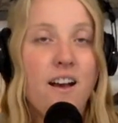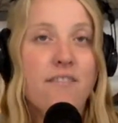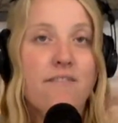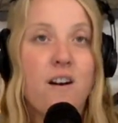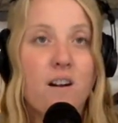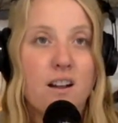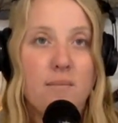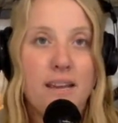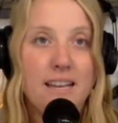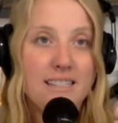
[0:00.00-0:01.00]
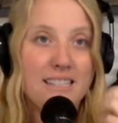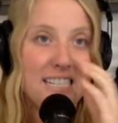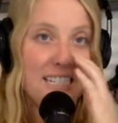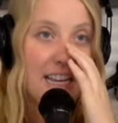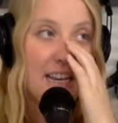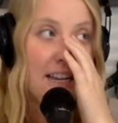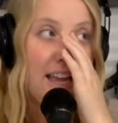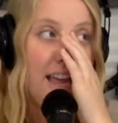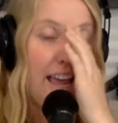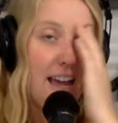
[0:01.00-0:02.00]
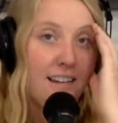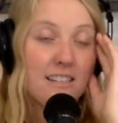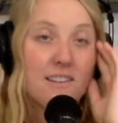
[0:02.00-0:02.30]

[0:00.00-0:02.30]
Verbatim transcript: fall coming in season, and